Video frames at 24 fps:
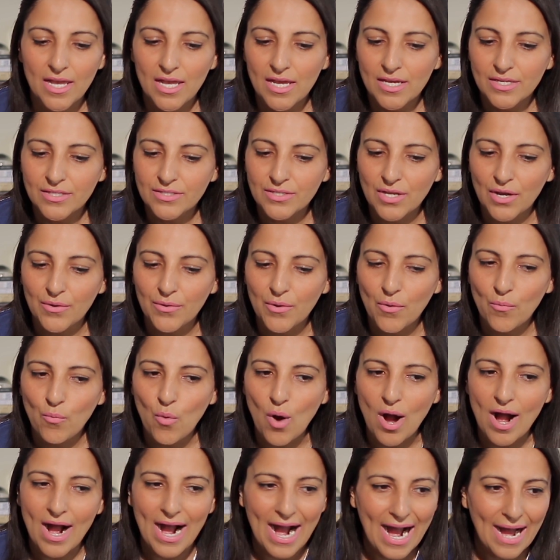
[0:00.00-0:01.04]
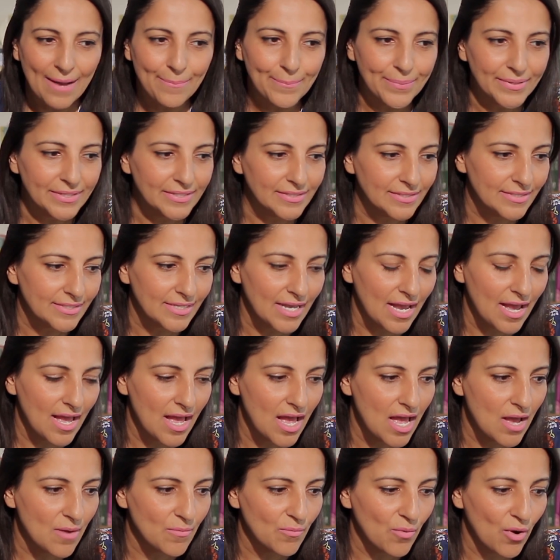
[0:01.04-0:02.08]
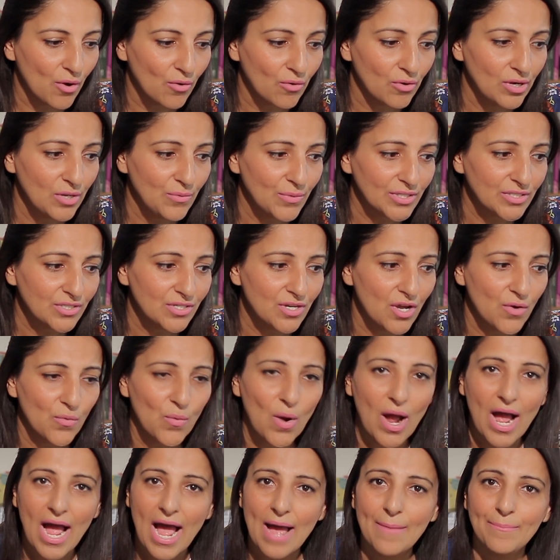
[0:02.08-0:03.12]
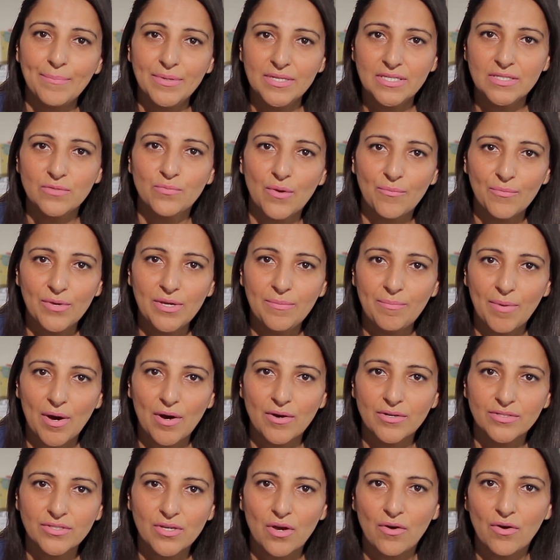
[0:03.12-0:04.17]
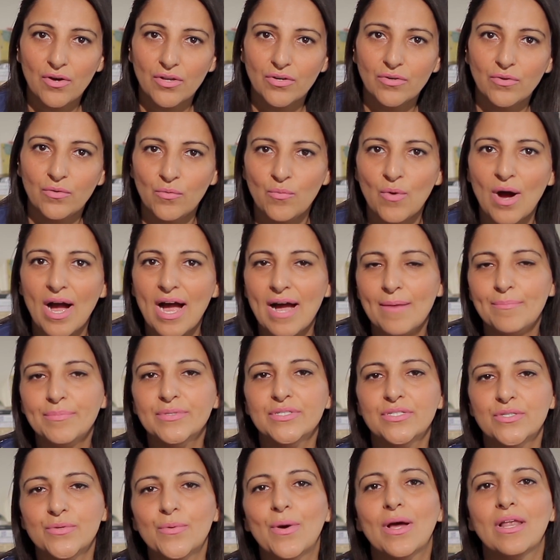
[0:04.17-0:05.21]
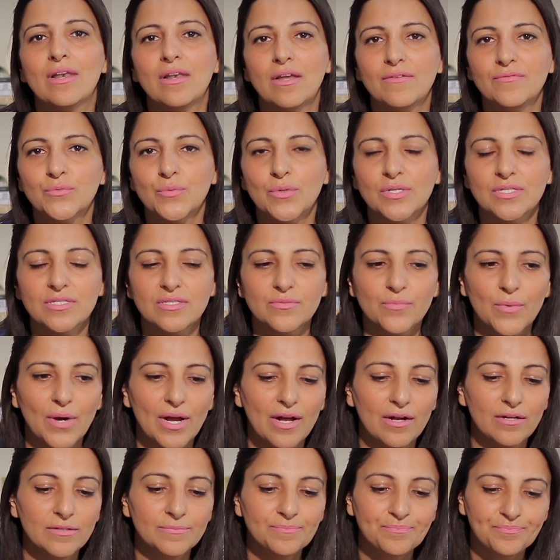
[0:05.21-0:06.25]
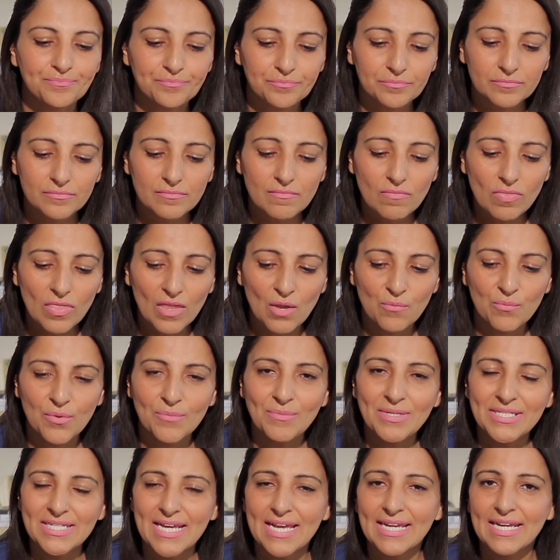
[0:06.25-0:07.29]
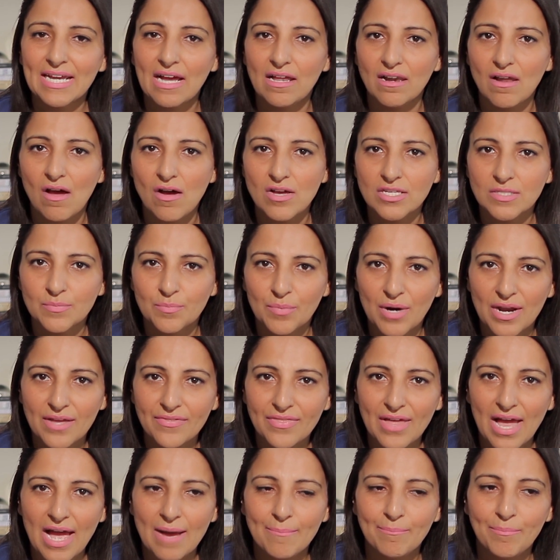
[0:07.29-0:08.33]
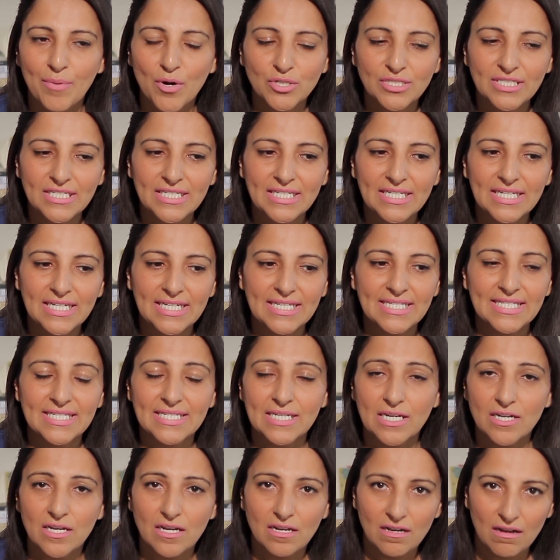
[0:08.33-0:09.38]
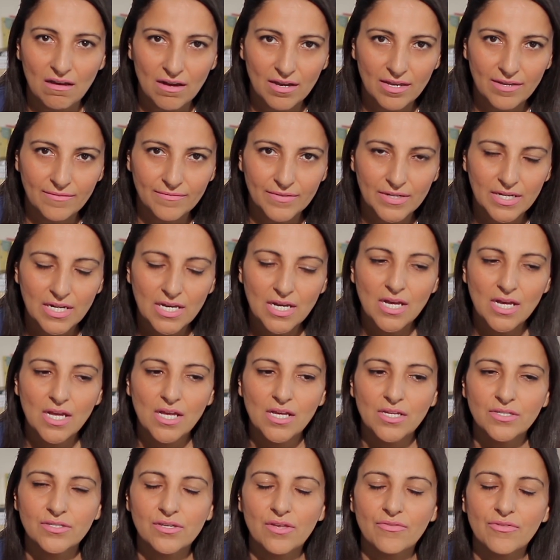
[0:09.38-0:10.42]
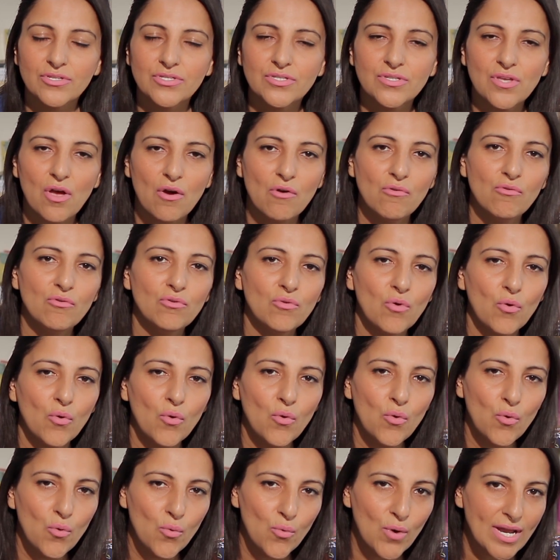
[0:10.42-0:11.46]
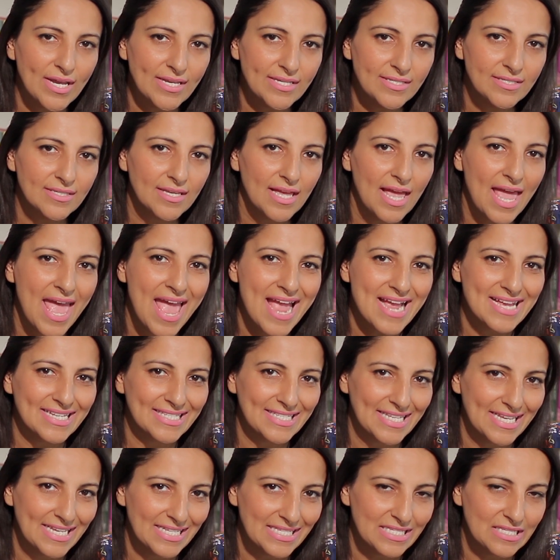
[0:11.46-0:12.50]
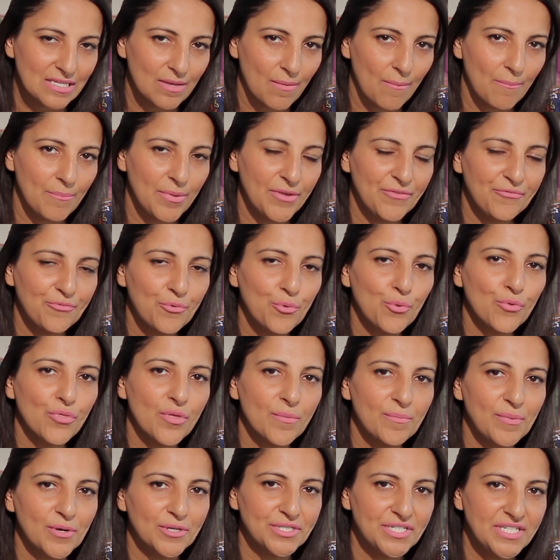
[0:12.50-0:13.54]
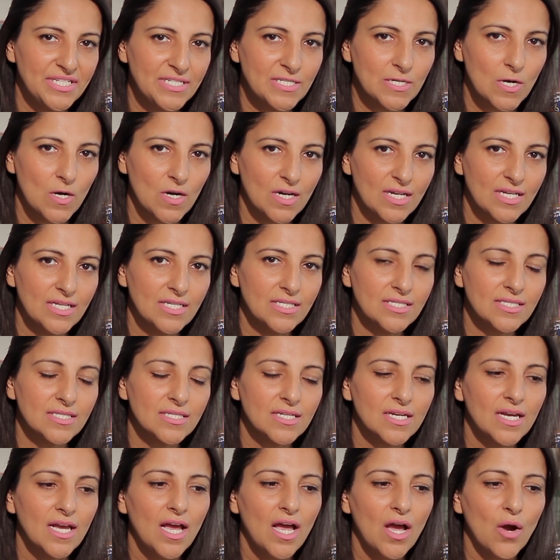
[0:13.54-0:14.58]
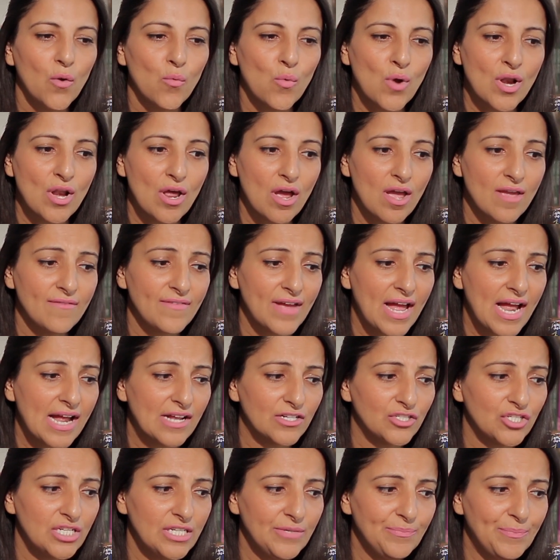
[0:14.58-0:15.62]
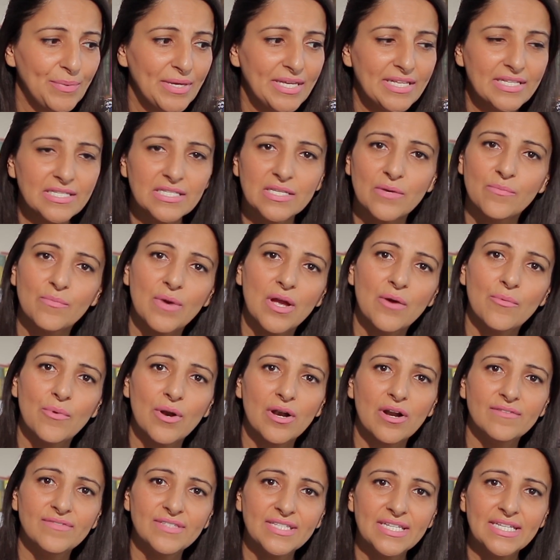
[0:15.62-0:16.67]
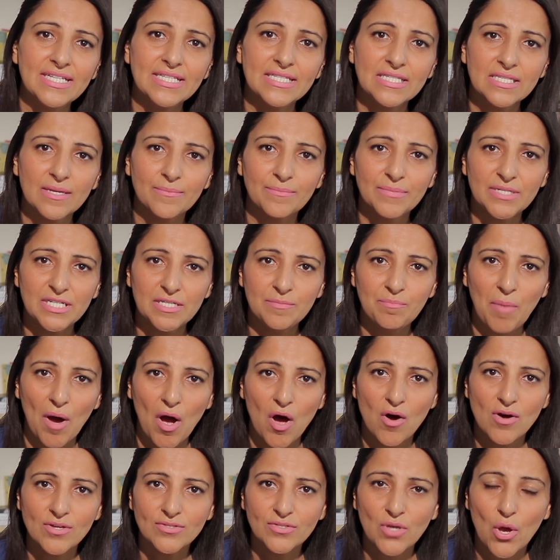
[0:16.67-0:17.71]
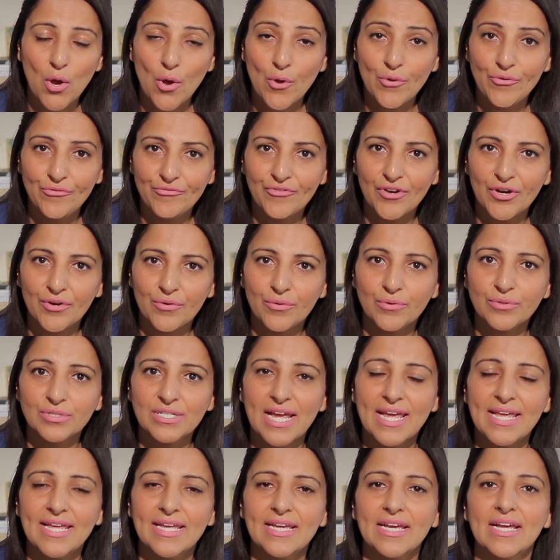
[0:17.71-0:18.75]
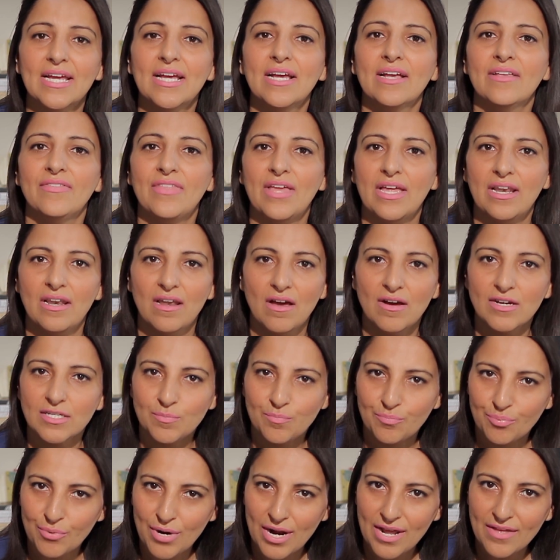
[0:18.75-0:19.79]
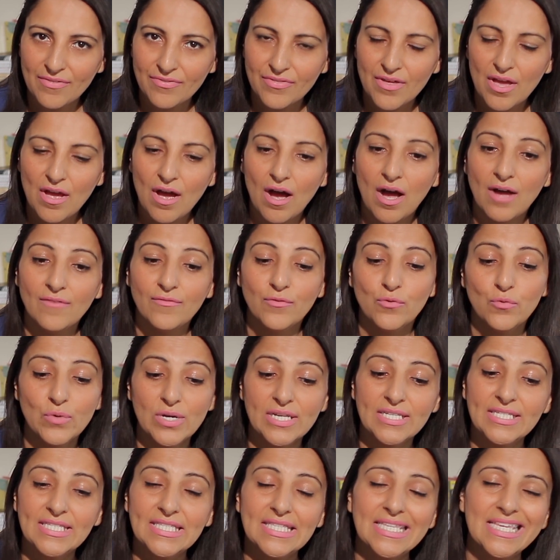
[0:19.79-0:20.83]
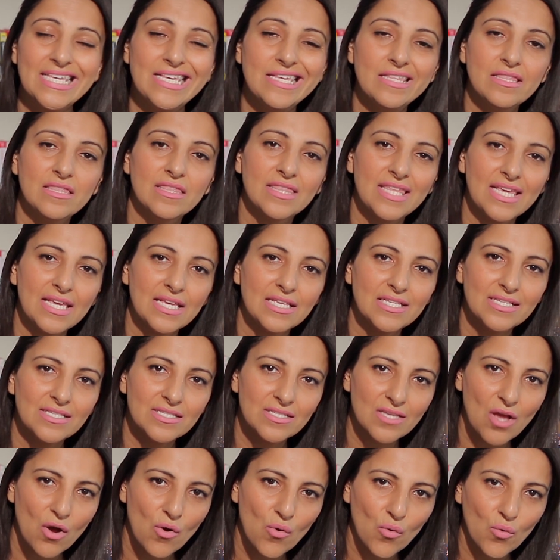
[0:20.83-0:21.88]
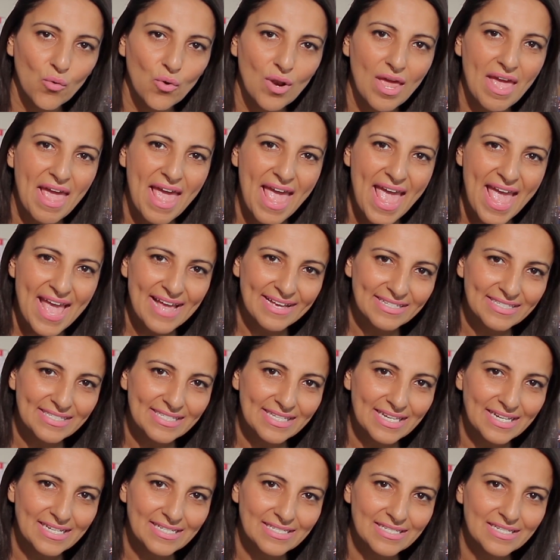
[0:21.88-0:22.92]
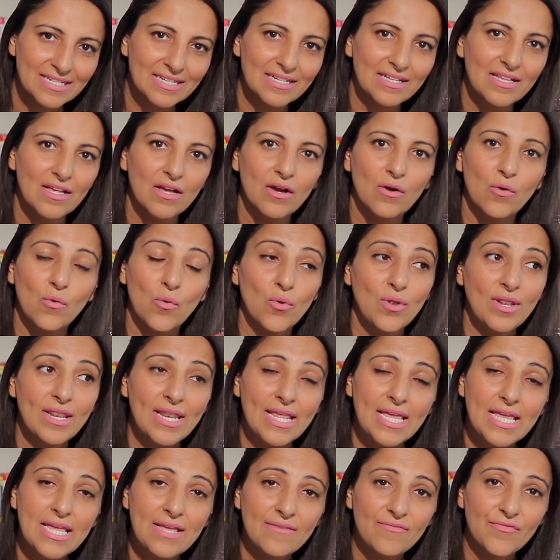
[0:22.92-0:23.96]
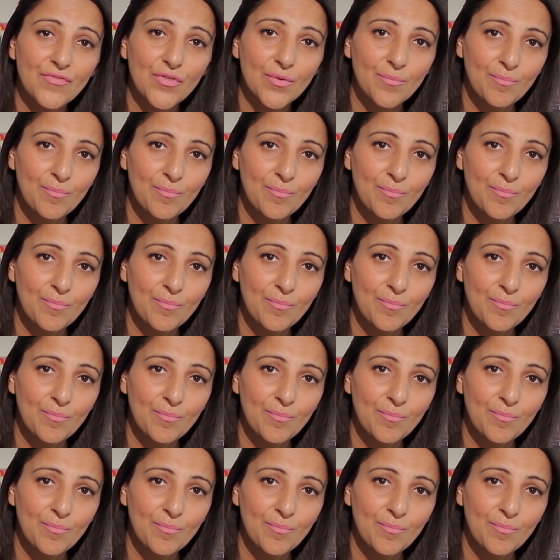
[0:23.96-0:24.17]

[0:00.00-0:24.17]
So what happens? What Cully wants to know, what happens when we pass on, or what happens to our loved ones? Well, when we take our last breath, our body is still alive. So the soul always exits before the body dies. When I've actually been somewhere where I've seen somebody pass over or take their last breath, I've always seen the soul exit or leave the